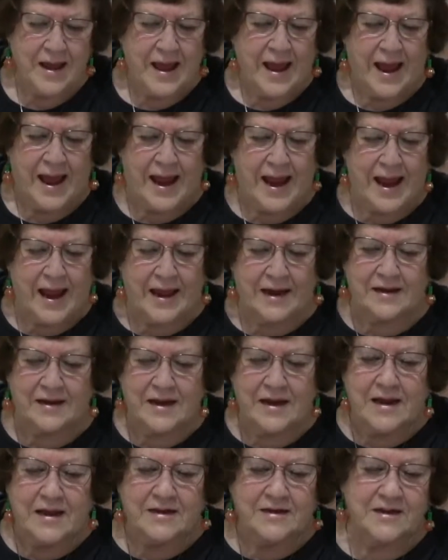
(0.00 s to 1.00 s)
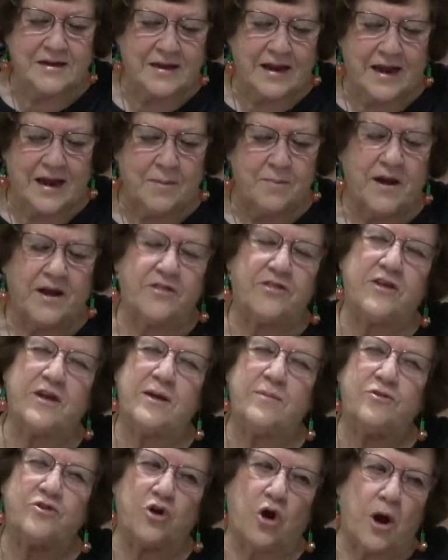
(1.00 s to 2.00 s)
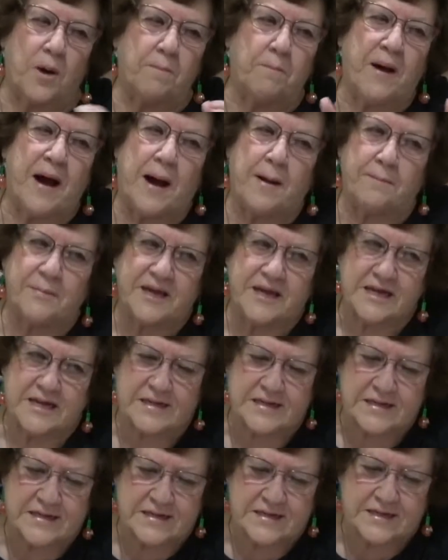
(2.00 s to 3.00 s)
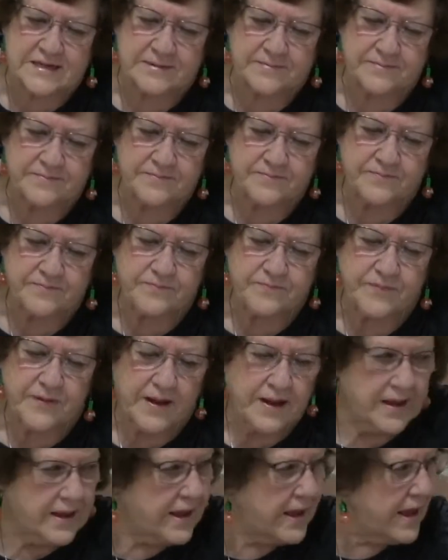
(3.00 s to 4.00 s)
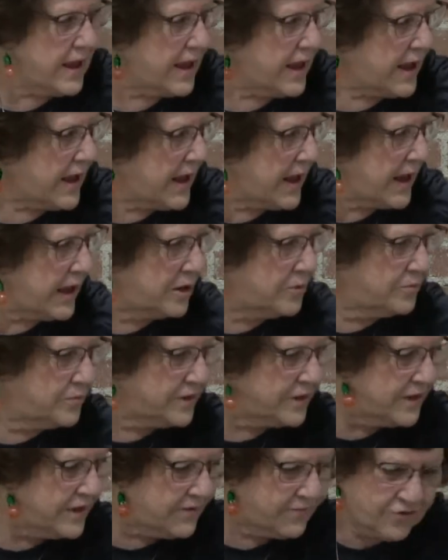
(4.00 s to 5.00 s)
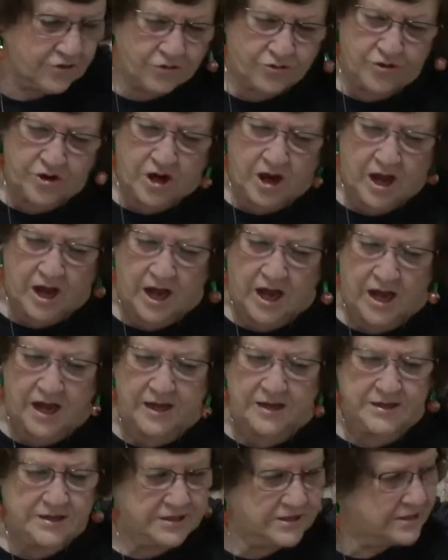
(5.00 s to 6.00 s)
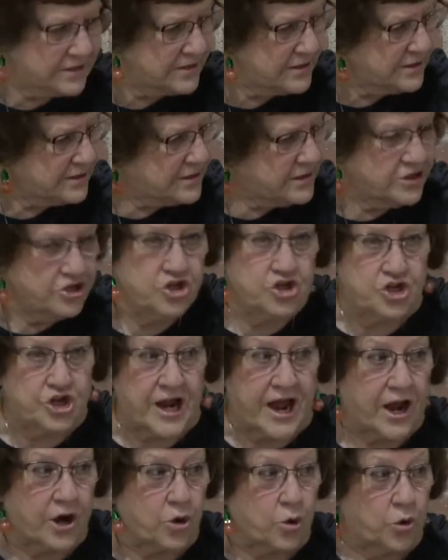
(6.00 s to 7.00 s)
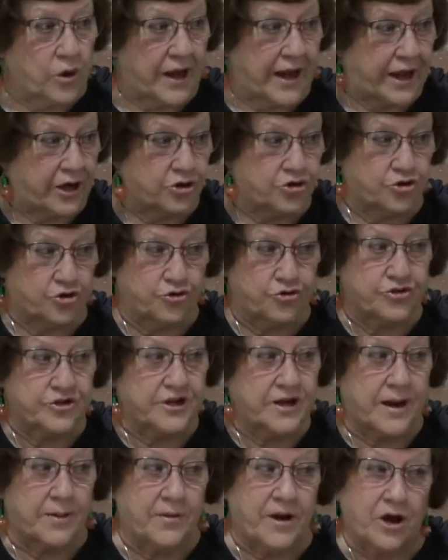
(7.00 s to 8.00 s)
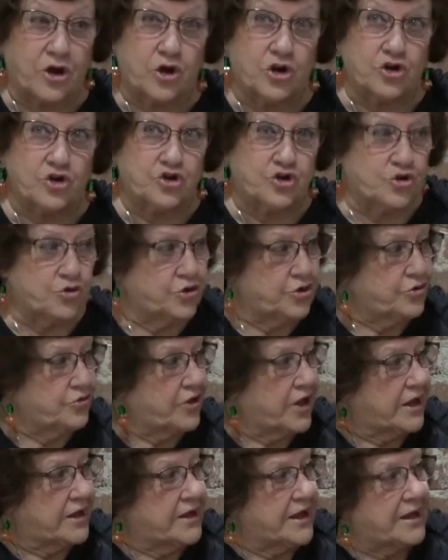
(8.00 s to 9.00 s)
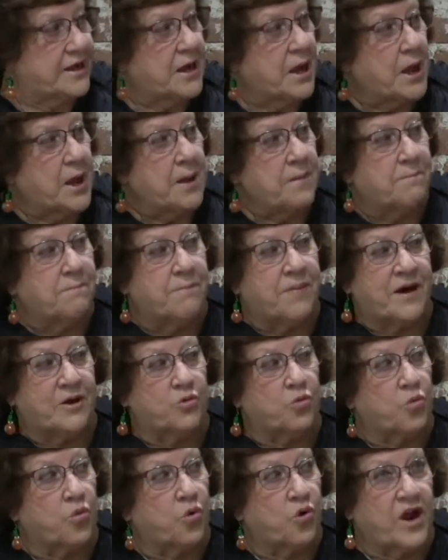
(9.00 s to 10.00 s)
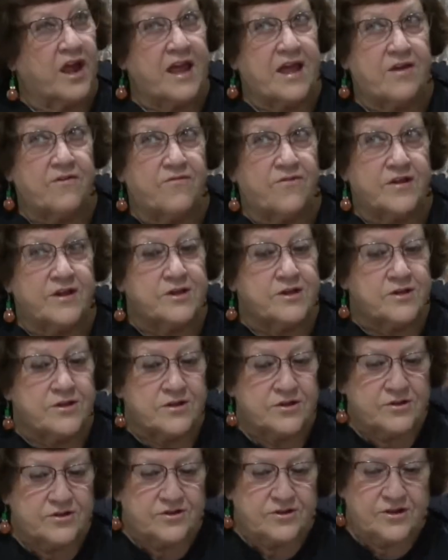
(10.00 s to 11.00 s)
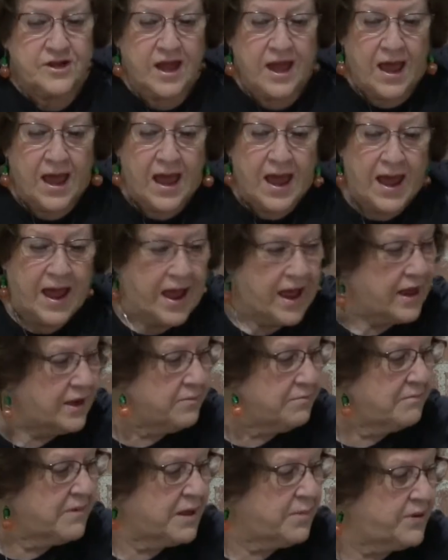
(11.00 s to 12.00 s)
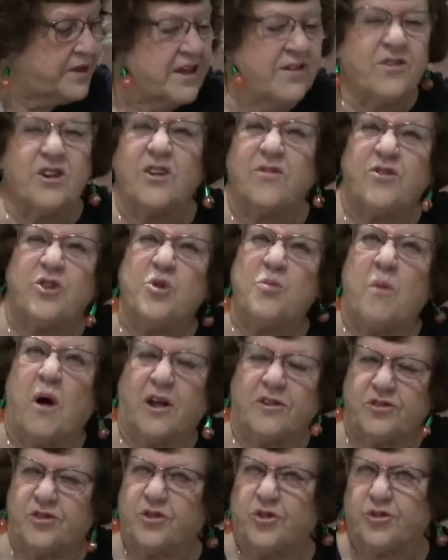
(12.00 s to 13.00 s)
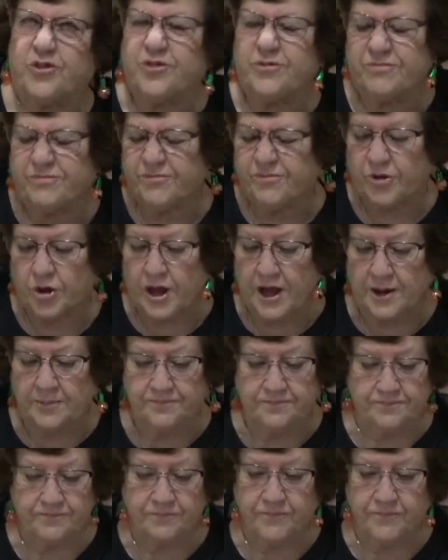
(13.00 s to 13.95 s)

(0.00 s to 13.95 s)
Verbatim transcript: And today my themes are pumpkins and believe it or not, jack-o'-lanterns, and I'm not going to show you that yet, but ravens and maybe even a few monsters, okay?